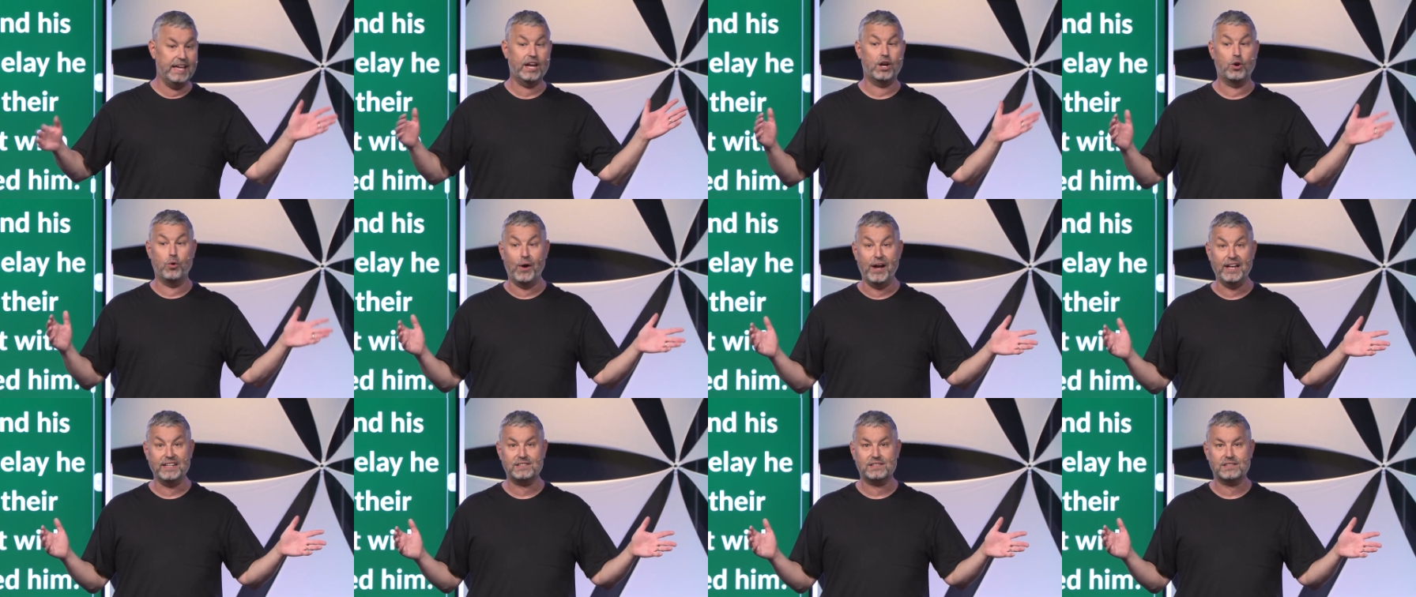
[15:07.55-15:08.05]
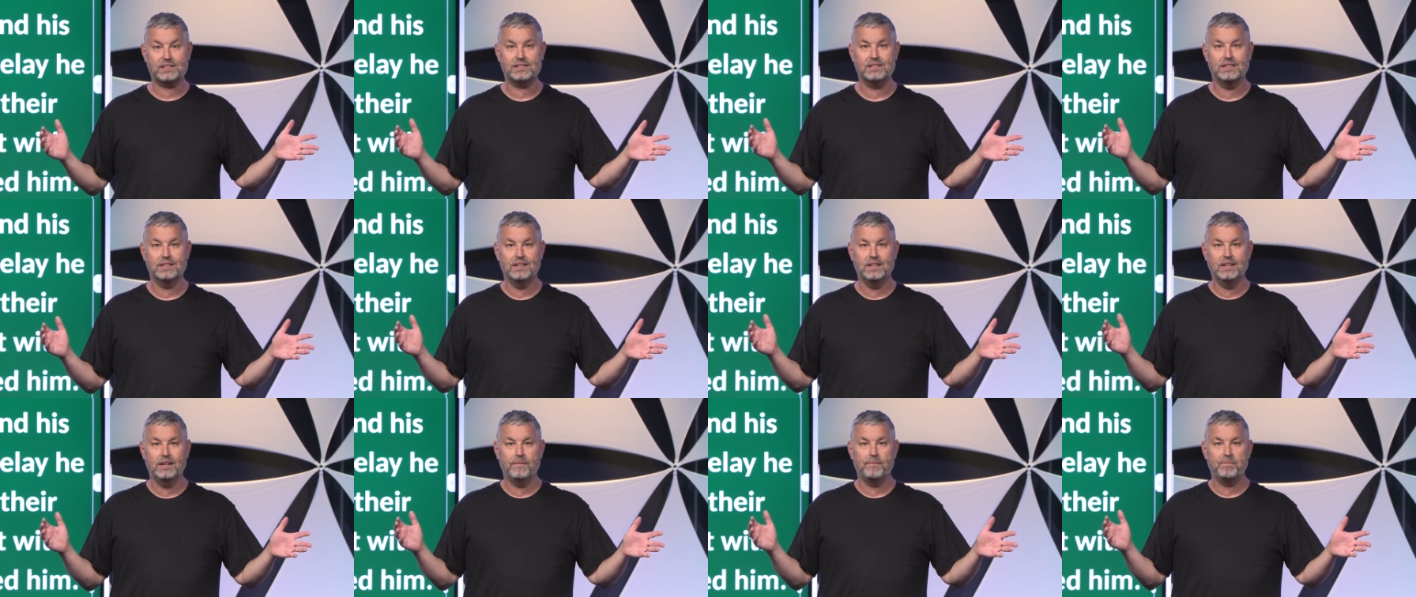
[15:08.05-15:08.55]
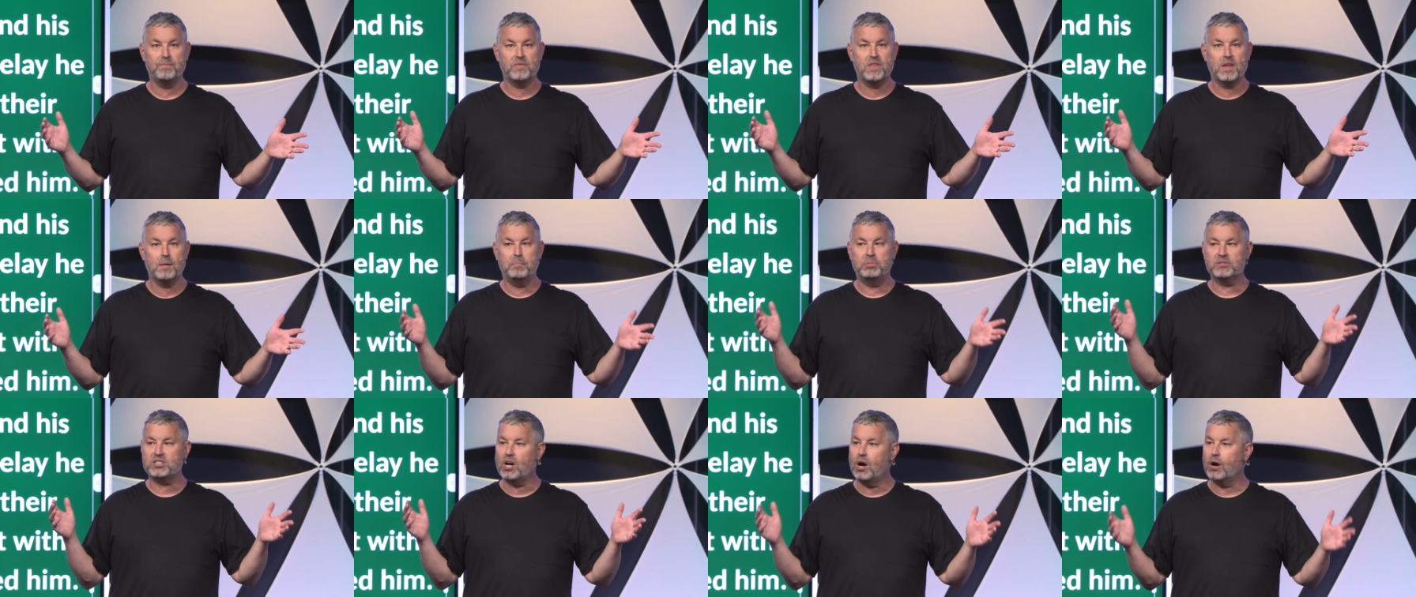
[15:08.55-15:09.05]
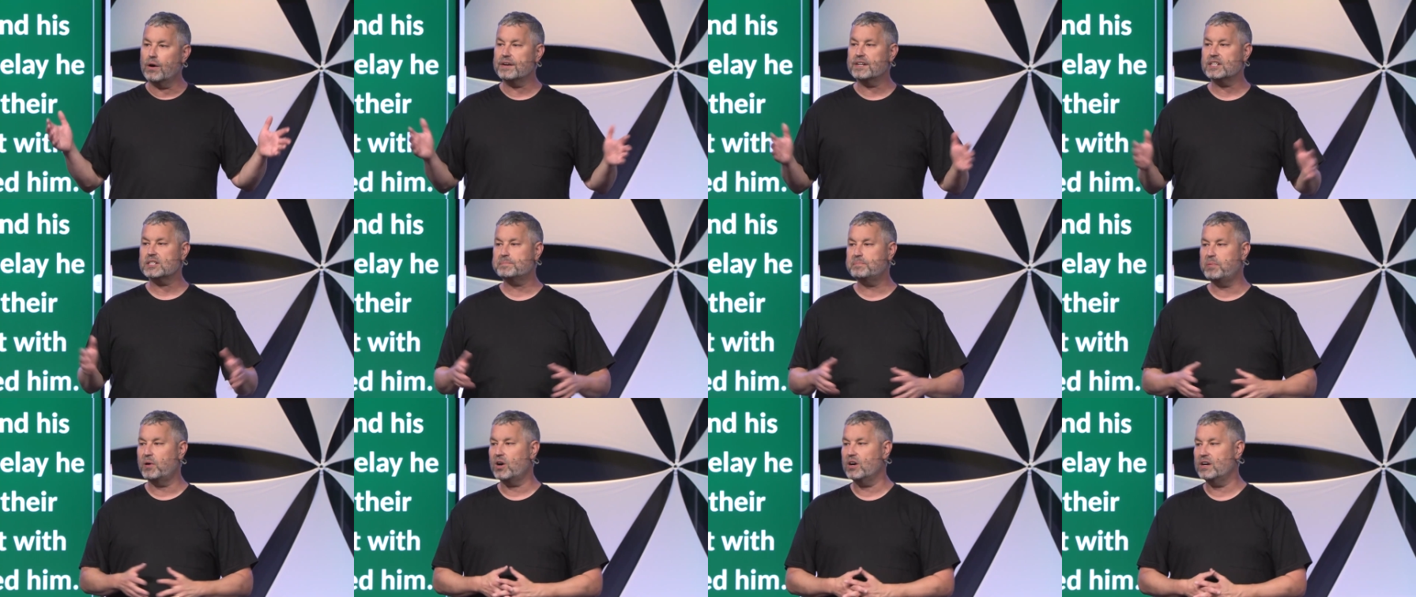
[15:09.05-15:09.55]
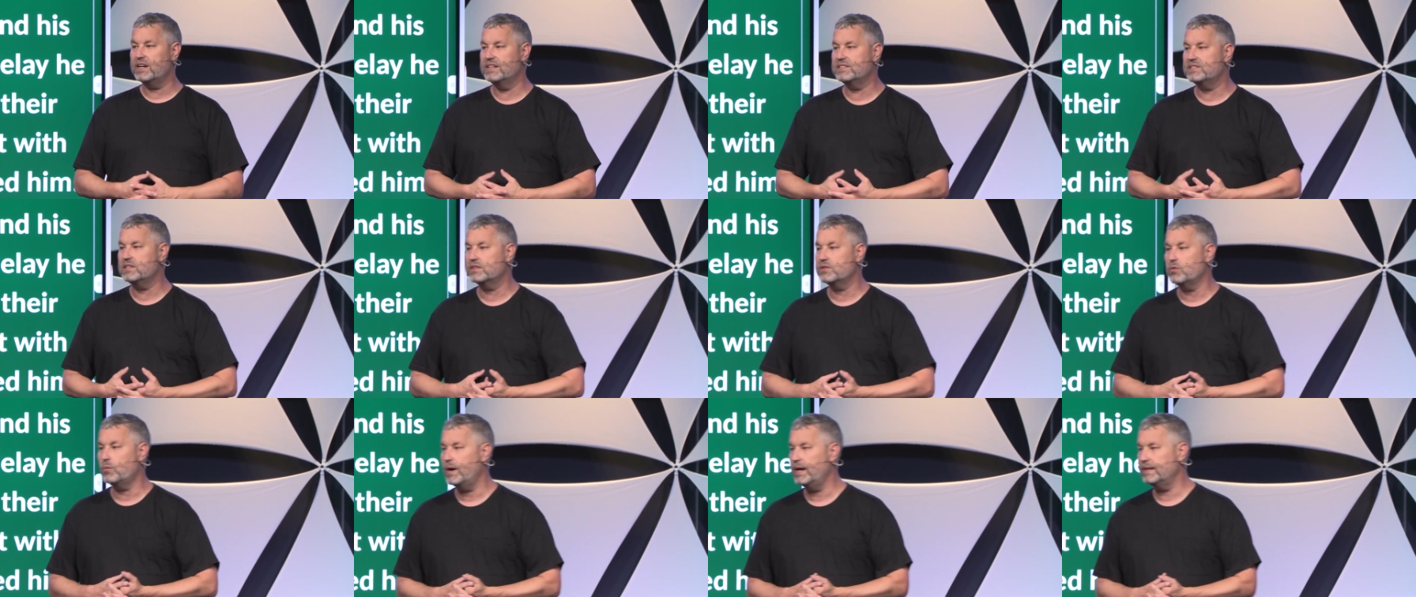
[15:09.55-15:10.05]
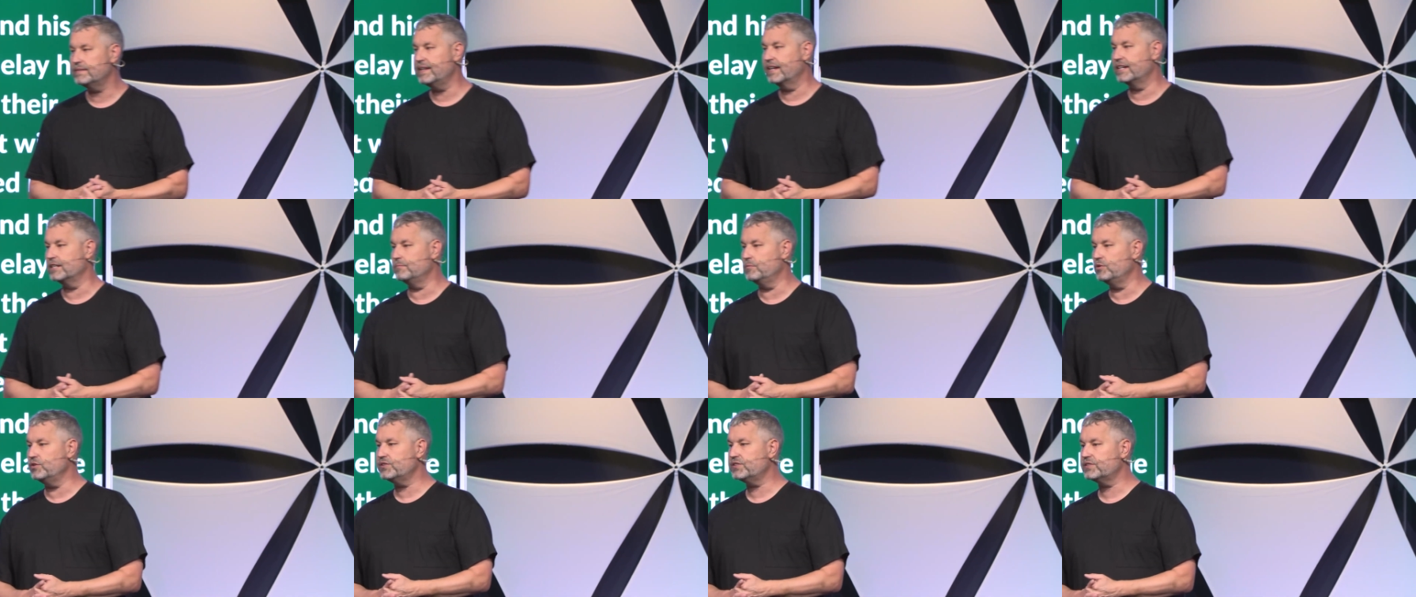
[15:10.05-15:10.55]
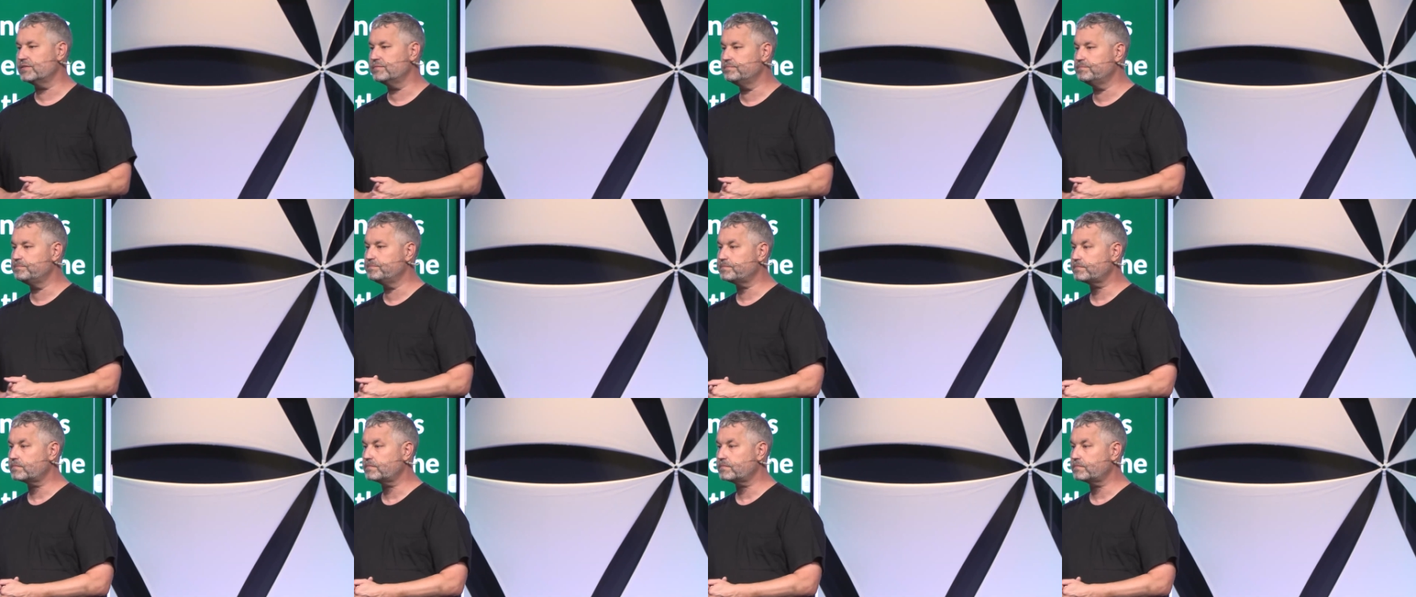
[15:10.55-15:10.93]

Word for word: He quits. But the hardest part isn't the wild animals.